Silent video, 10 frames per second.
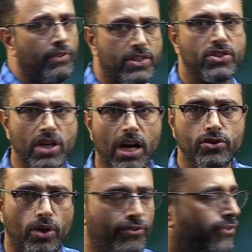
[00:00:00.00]
which is
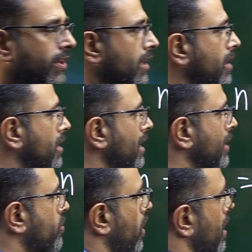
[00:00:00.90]
charge of
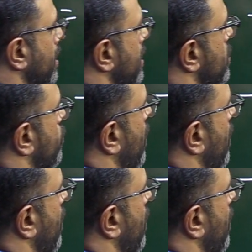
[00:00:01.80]
electron, is